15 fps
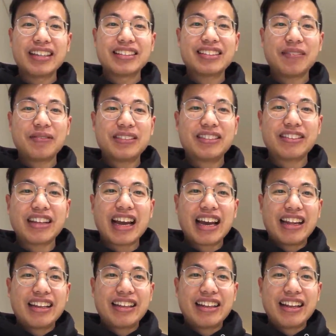So
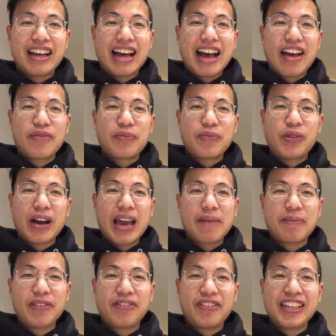that I have more
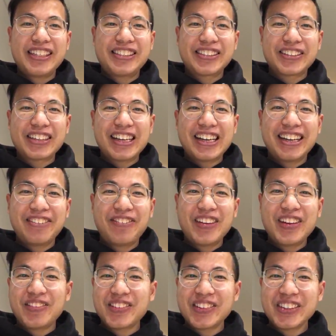empathy to other
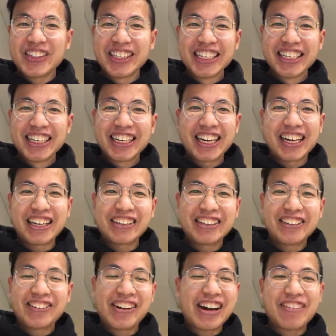people. I don't
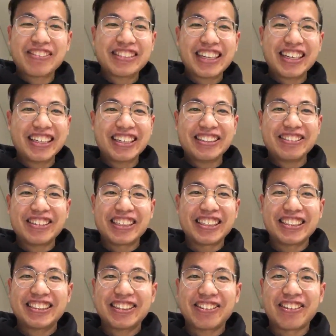know why I'm saying this, but
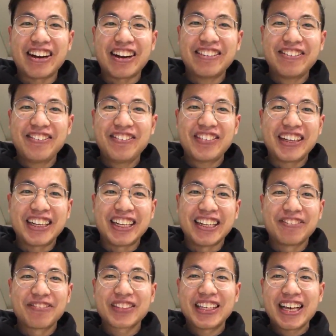it's so random. But
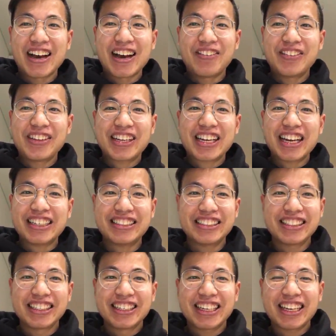I hope you
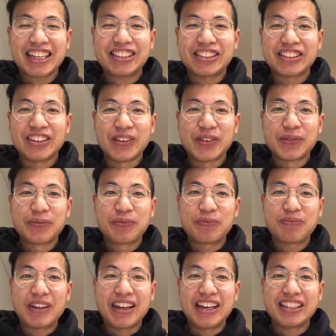guys get to know
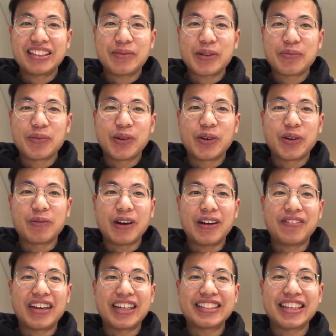a little bit more
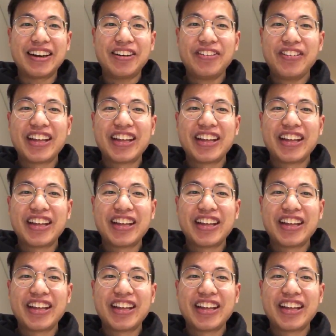about myself.